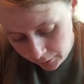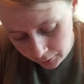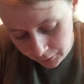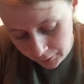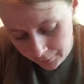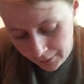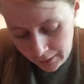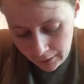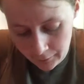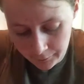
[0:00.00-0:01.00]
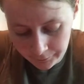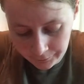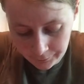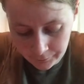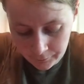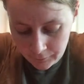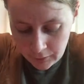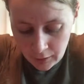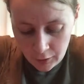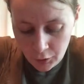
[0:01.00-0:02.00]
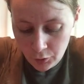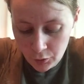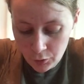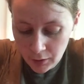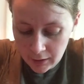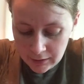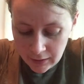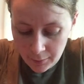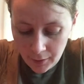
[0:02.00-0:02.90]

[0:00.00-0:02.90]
longer than my nail. You can do that step